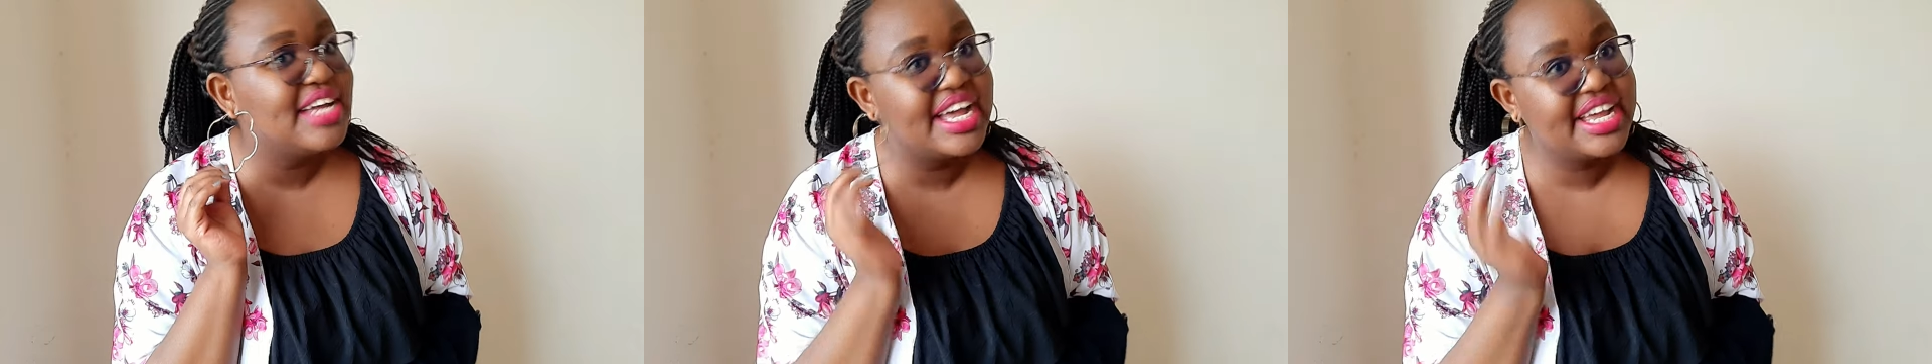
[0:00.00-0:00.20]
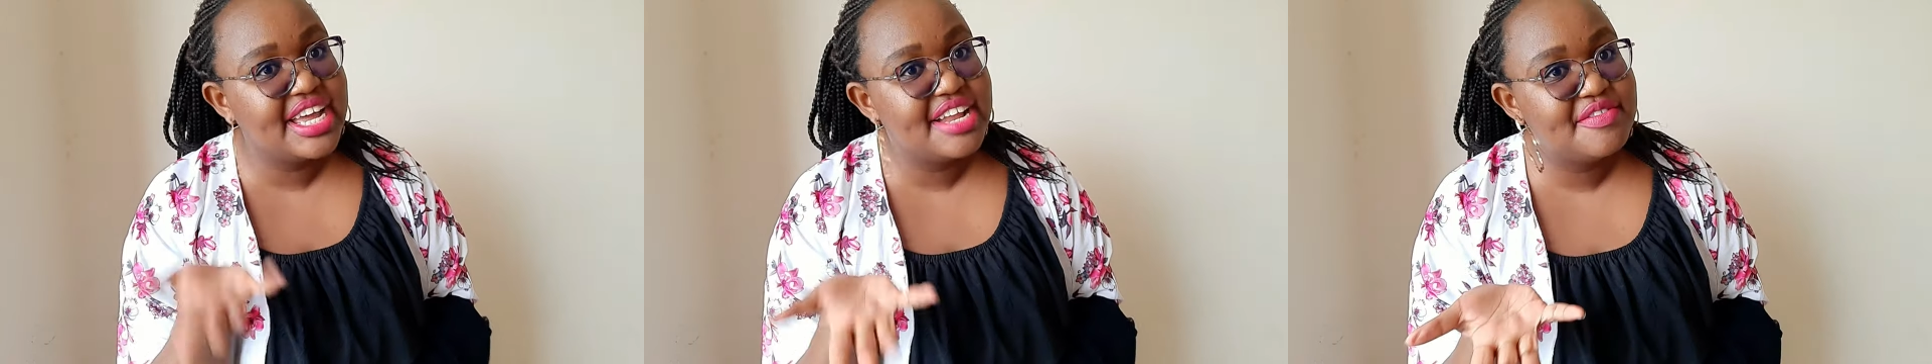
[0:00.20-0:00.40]

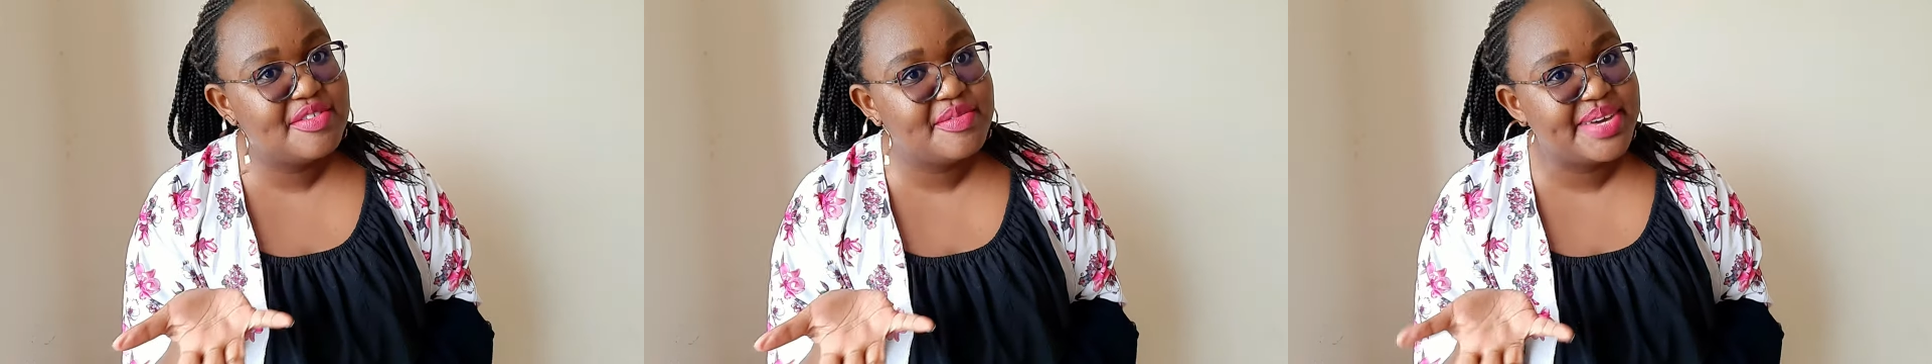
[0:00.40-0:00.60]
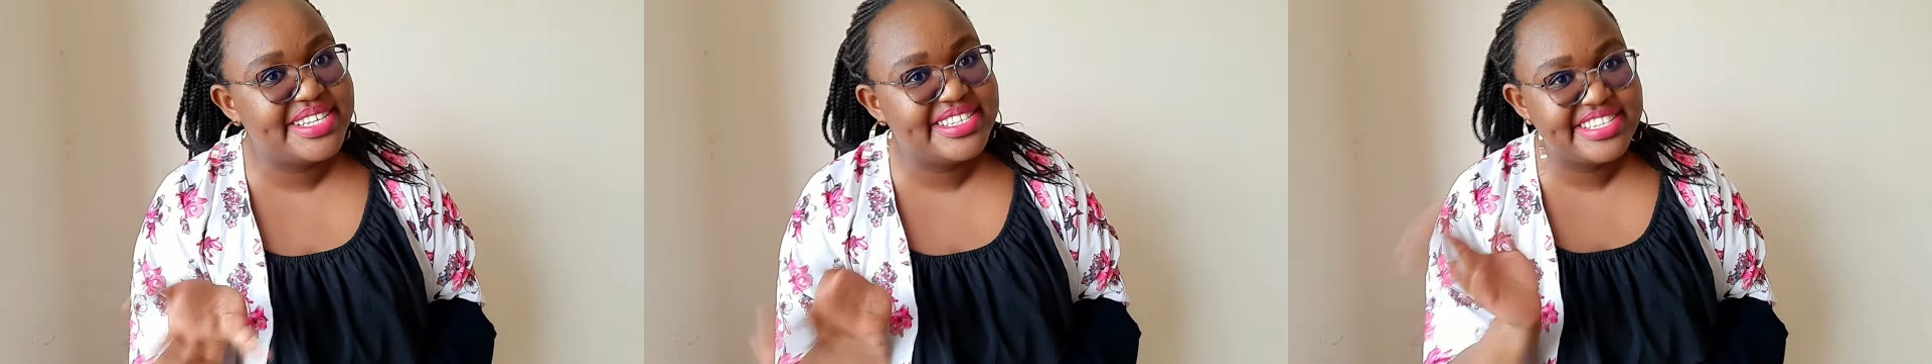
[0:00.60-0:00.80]
again, for
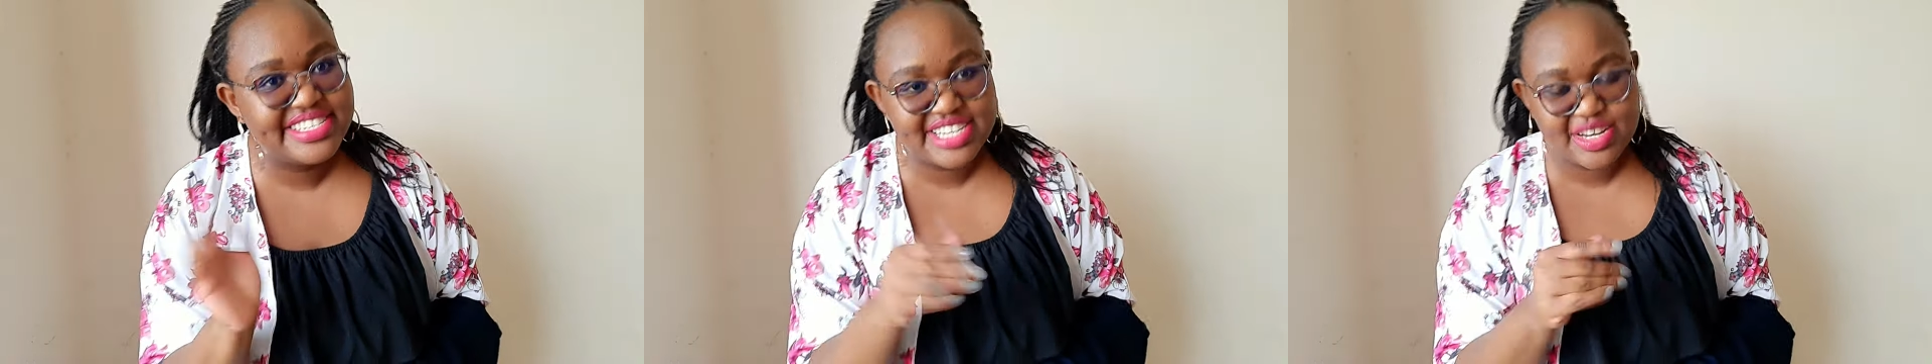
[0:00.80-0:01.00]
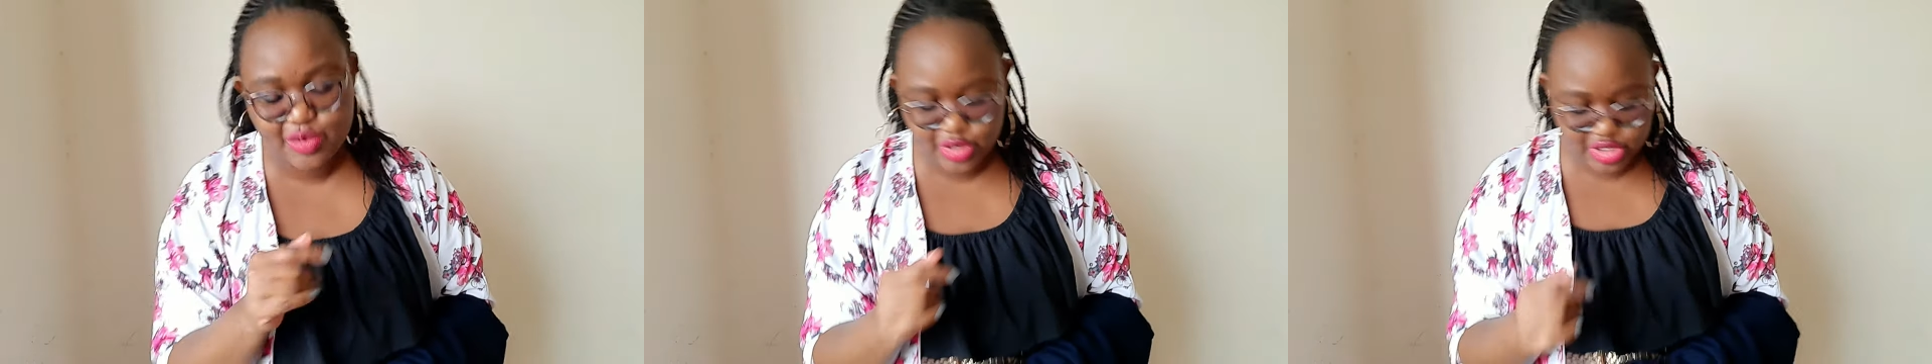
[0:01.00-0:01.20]
my sister.
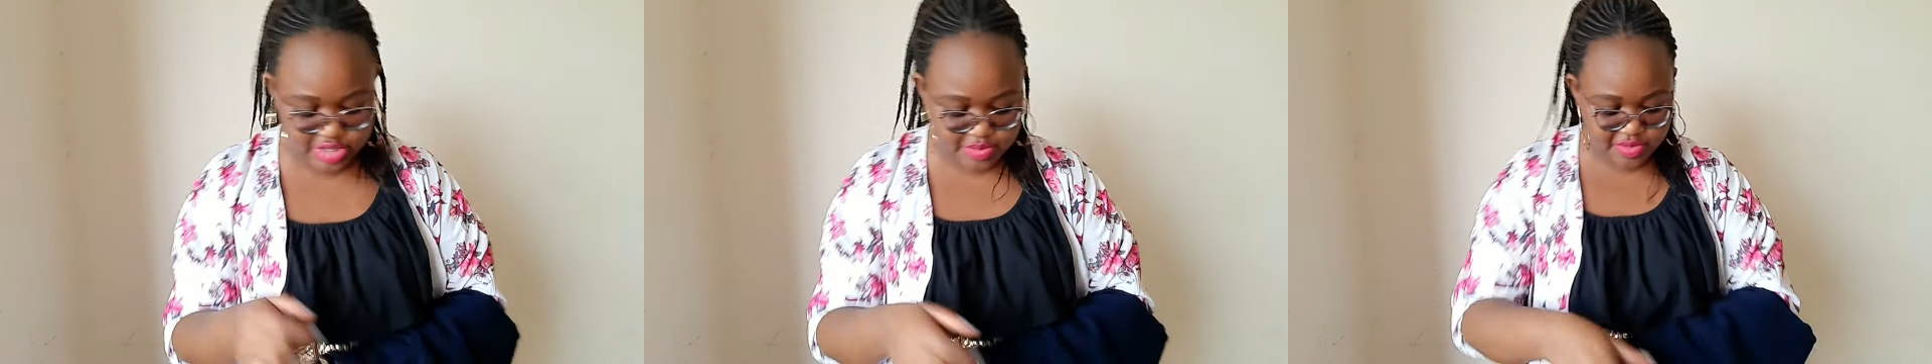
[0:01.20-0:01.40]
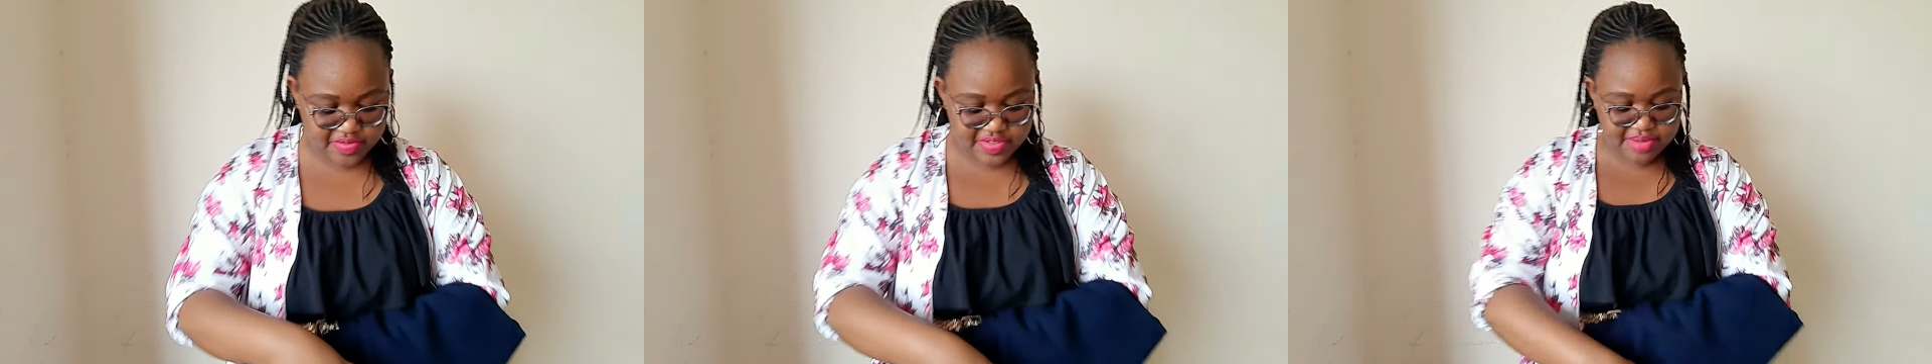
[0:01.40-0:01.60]
I won't
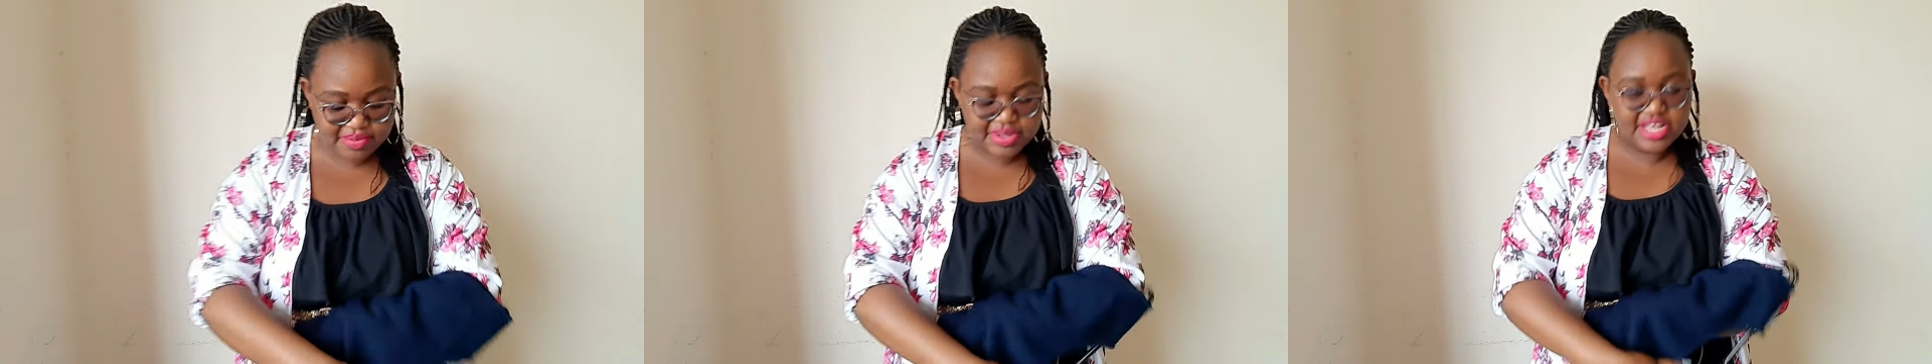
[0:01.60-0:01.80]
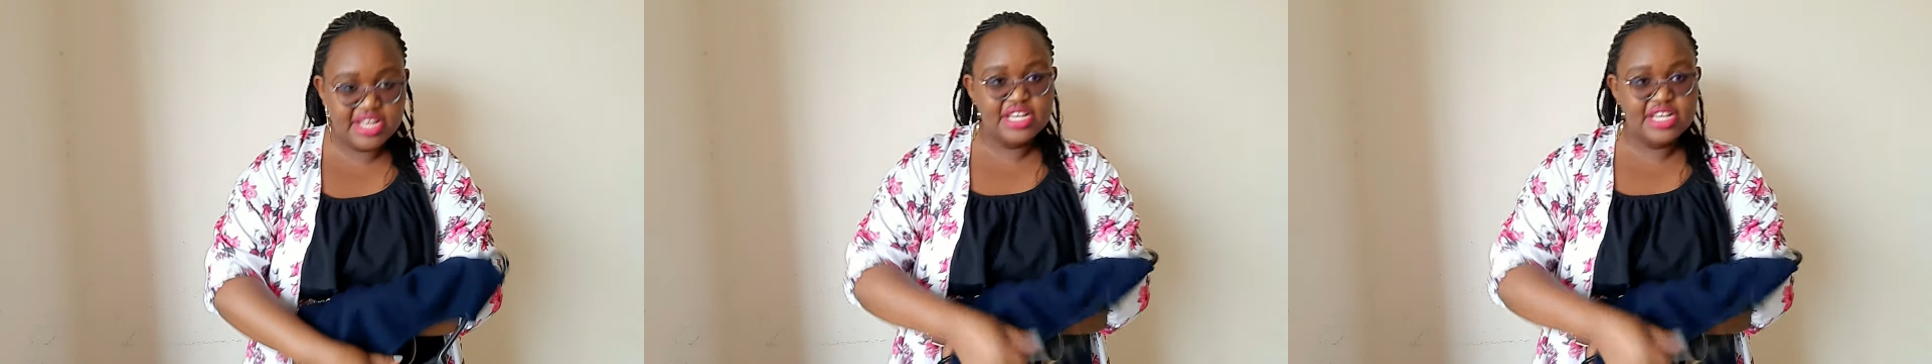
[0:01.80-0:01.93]
remove them.